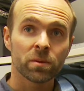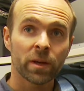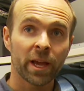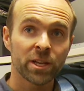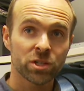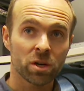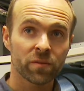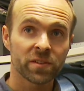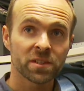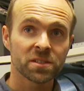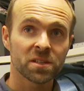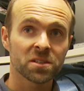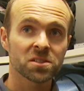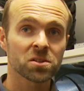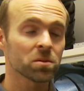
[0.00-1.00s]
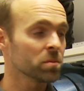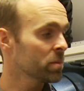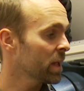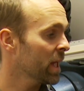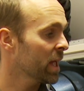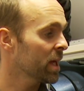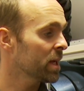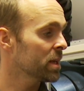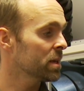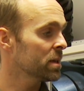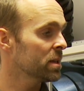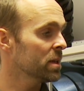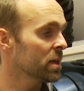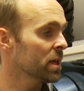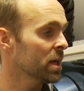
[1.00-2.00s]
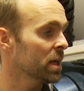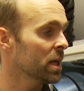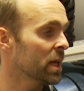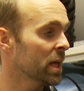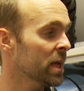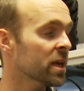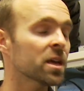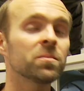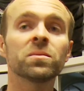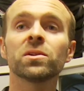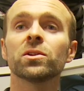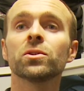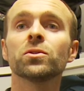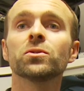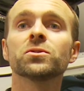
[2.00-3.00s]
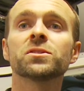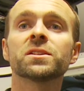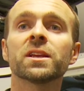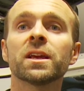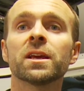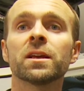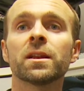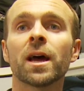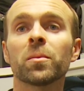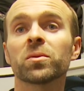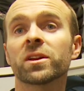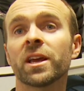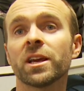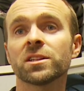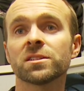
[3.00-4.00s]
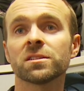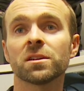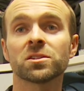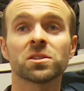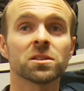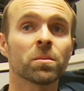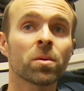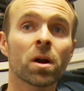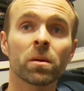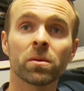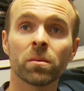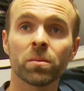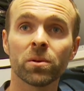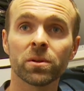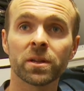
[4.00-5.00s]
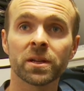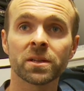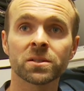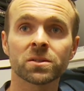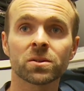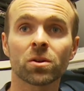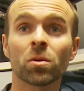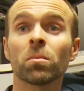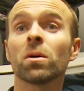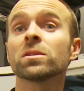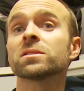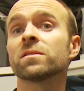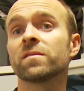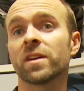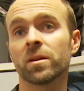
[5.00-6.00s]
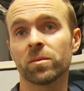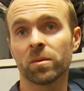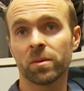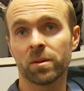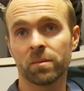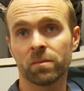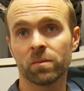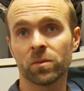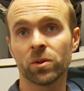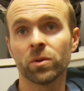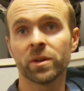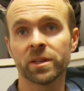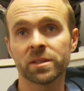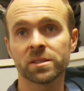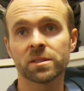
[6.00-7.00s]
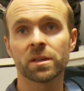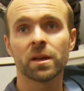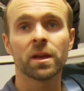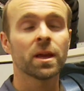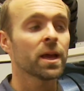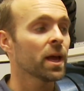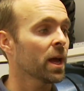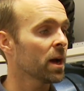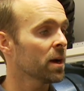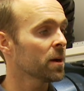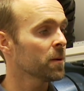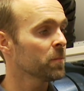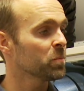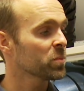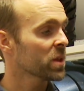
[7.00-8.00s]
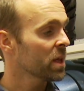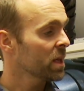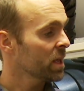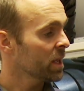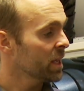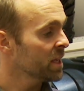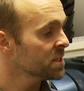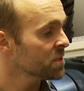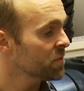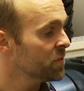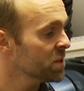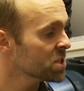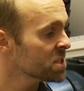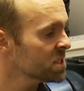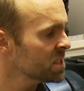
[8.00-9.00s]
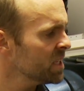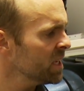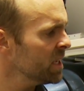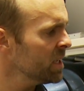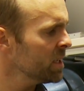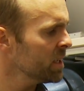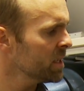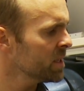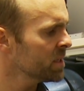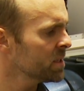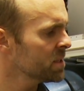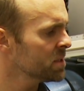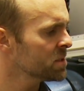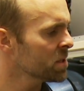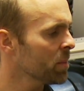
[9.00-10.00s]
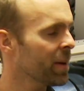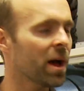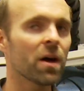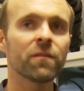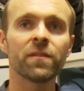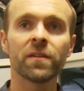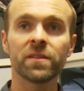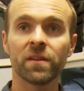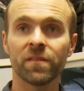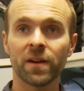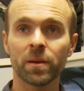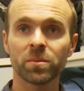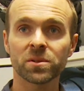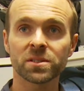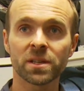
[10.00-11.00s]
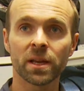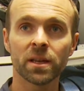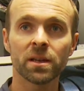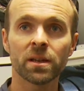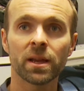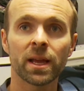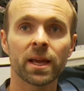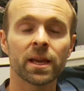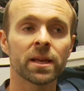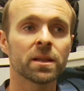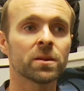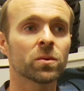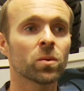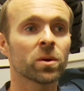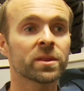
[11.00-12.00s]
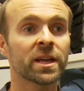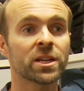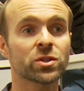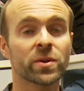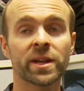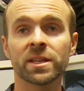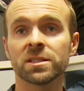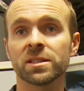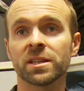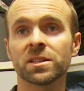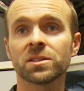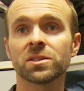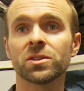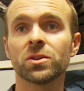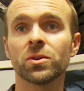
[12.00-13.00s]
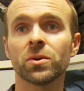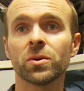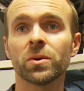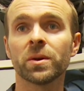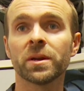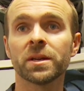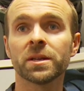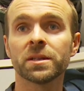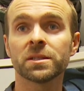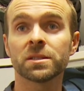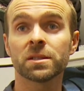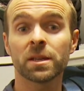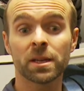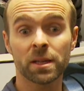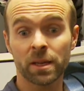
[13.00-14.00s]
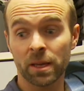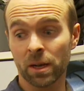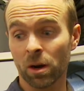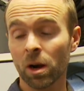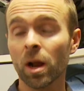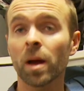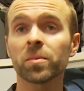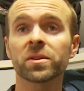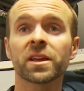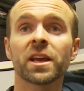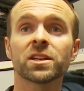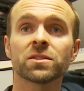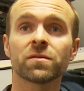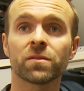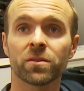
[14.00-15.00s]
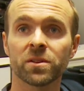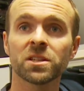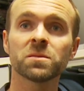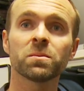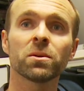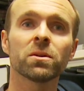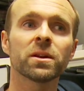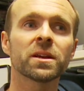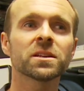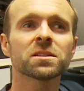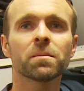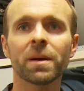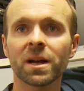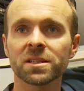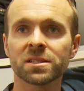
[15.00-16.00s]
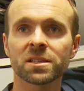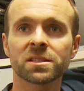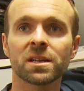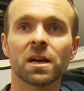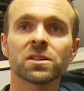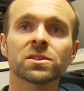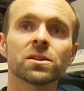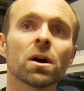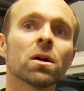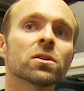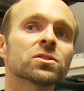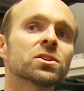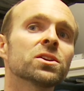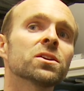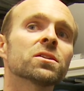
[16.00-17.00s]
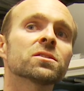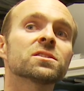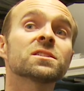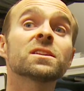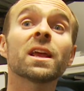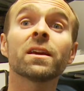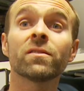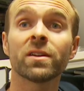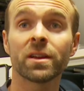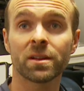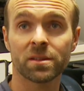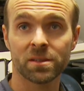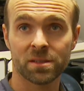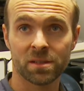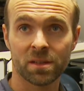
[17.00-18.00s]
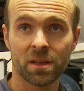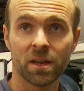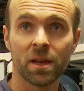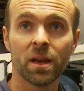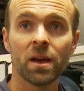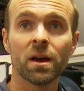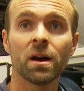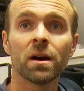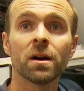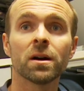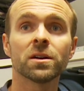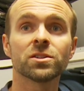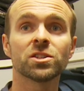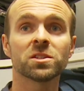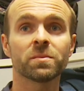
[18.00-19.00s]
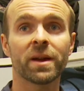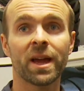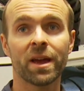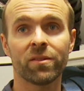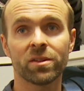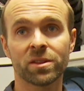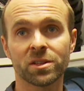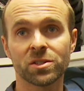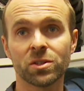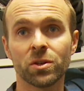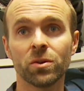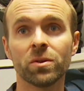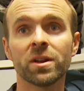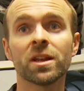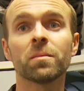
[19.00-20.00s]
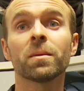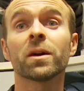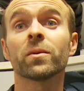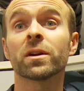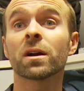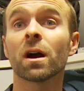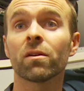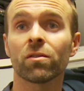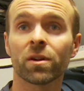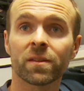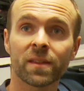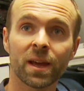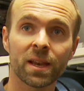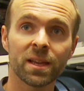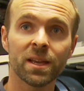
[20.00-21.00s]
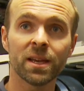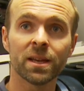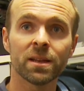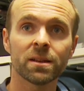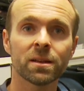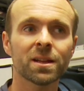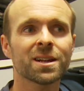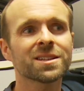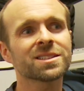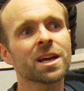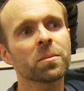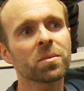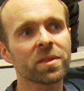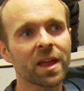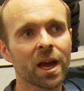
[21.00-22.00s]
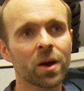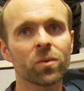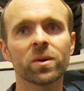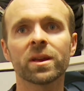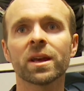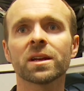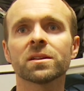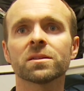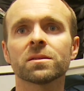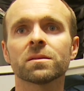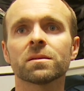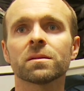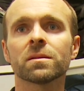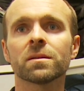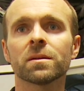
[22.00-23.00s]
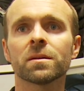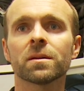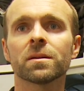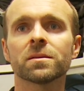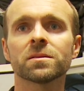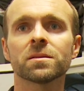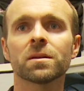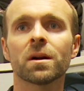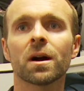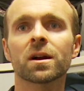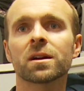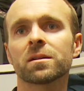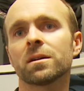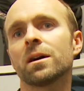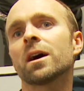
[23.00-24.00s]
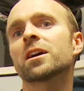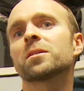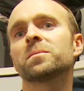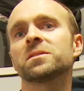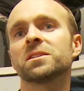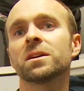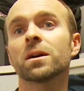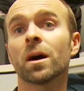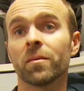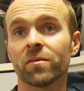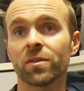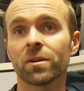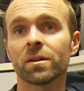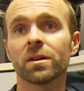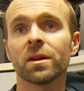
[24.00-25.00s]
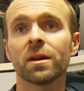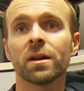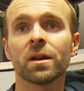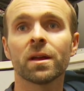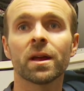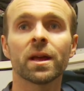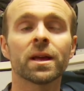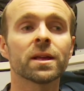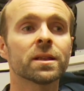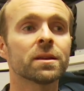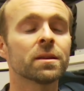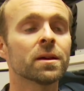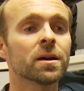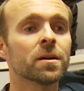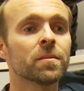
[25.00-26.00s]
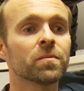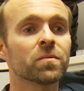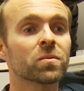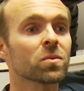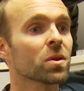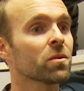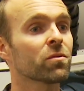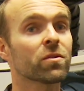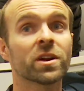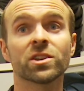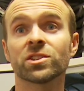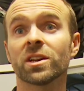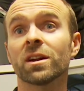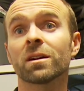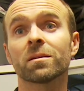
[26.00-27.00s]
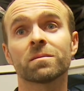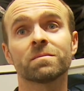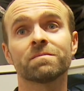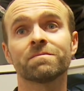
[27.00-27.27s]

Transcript: HRV system, and it can be used in applications such as apartment buildings or multifamily units. Um, its efficiency is about 55%, and what that translates to is, in our application for this building, is about $6,000 a year savings uh, just by having this unit and by recovering that heat. And on top of that, we get uh, occupancy comfort and um, fresh air.